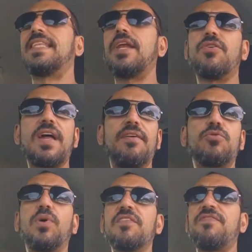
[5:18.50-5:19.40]
they don't have
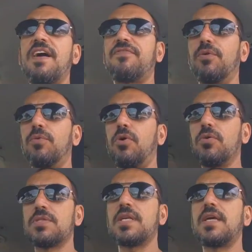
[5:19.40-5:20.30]
25-foot
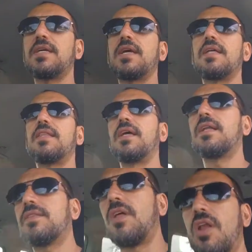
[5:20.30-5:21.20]
rolls.
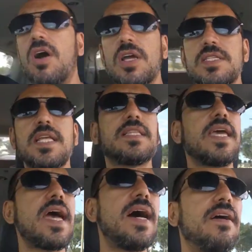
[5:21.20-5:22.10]
The longest that
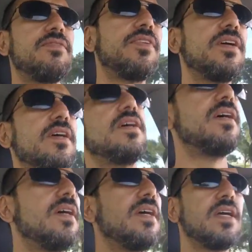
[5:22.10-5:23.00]
they have
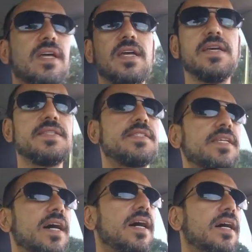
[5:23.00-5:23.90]

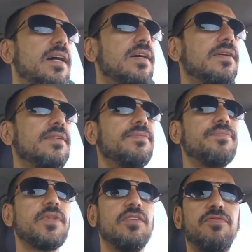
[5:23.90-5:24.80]
is
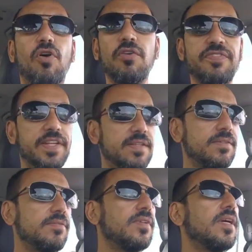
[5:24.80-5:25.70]
4 feet,
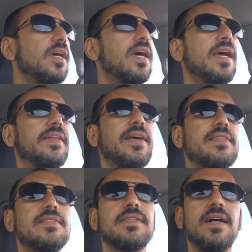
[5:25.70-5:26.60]
and
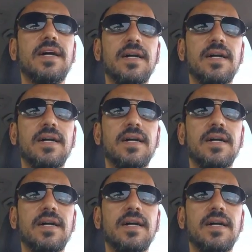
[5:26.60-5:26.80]
that's